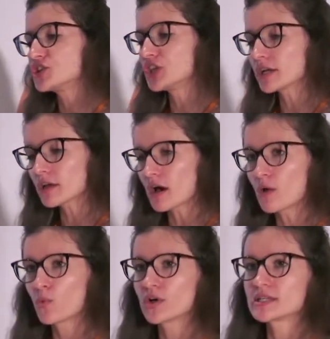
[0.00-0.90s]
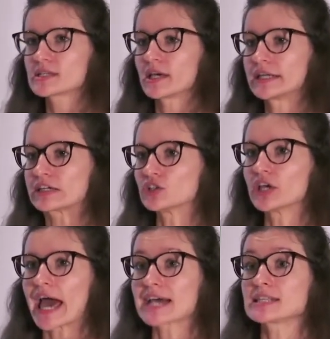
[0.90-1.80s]
Jet.com was an
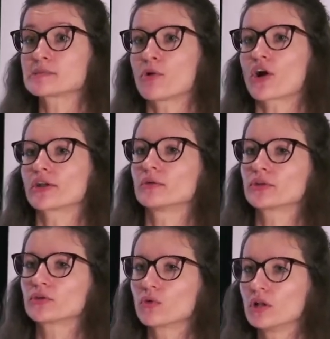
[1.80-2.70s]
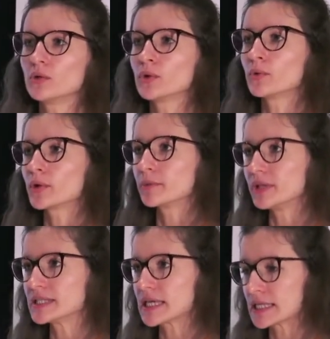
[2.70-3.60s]
early access partner with Google when we were
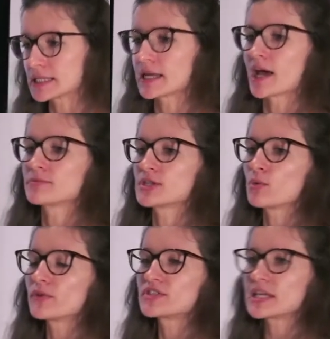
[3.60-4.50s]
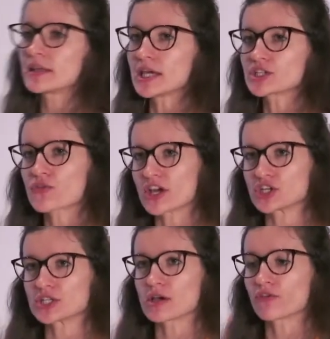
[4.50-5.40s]
building Instant Apps. So we've seen the
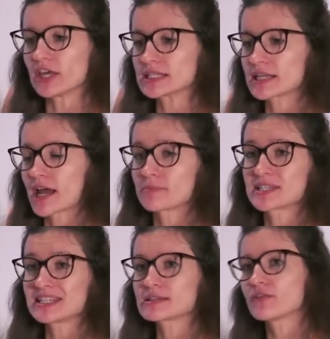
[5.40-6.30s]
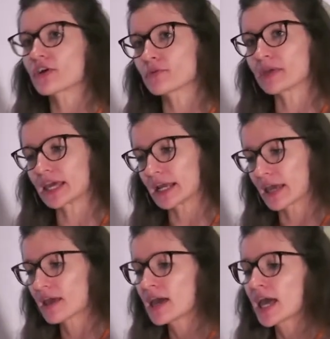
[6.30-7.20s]
iterations of Instant Apps since the very beginning.